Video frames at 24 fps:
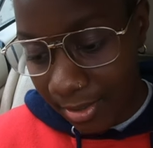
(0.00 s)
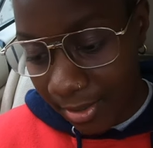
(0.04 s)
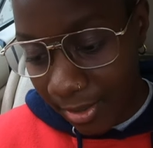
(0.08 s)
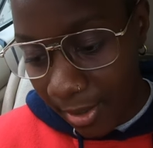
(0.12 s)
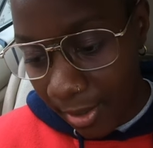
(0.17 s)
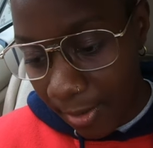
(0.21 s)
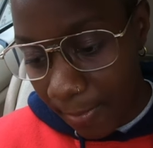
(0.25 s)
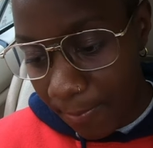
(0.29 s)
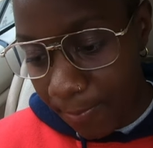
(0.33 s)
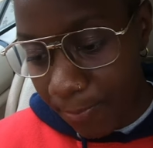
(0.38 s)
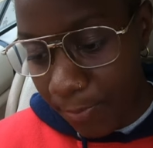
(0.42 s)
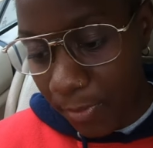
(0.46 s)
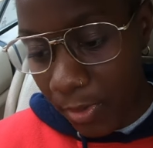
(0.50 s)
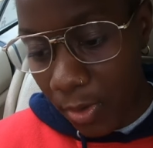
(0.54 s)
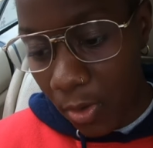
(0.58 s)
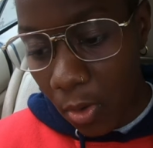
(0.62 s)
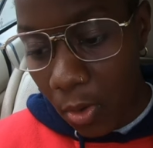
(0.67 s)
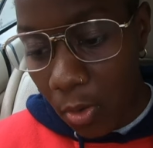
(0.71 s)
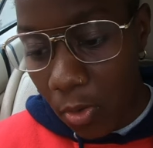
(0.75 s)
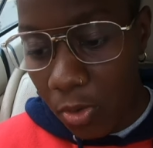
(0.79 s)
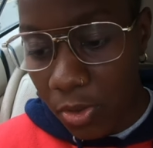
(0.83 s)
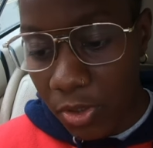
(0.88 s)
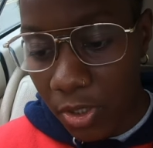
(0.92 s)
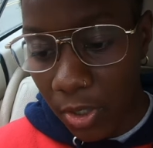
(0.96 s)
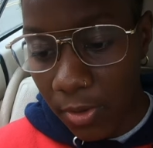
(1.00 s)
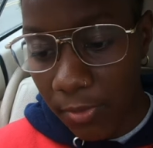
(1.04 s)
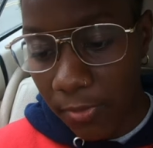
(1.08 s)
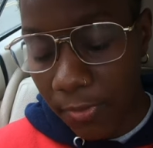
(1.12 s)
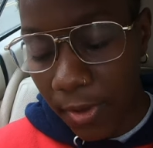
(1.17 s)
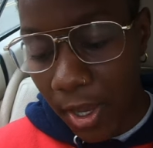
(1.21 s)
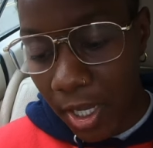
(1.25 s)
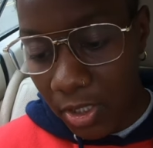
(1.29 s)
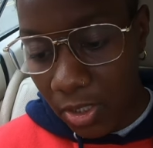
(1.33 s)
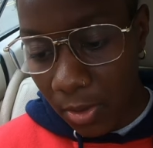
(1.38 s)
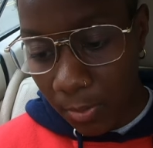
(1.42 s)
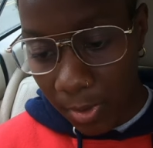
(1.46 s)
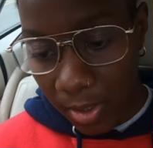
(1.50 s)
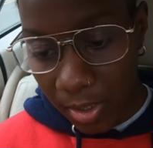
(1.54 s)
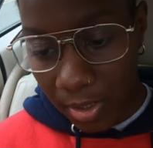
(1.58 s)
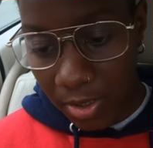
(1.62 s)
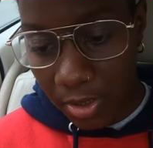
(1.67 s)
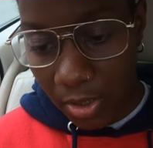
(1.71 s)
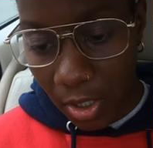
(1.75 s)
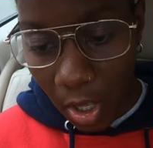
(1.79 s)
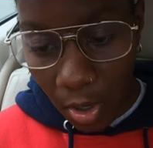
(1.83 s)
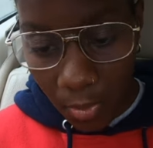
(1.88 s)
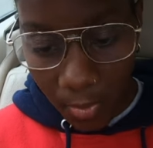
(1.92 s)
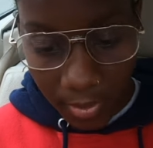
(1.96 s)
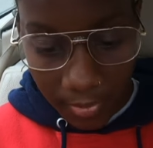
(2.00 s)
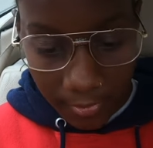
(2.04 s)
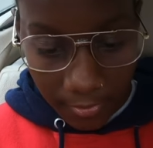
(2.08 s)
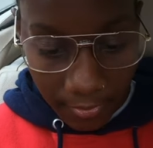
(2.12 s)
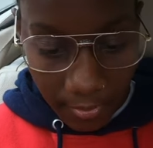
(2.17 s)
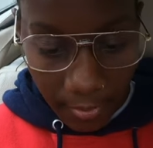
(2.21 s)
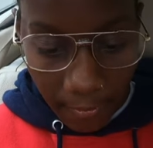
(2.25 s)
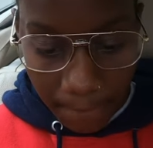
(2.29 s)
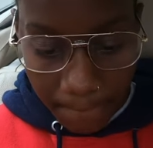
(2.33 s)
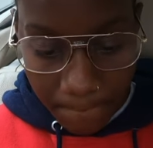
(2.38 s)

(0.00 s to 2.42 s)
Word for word: Um, cool. So first one we're going to start with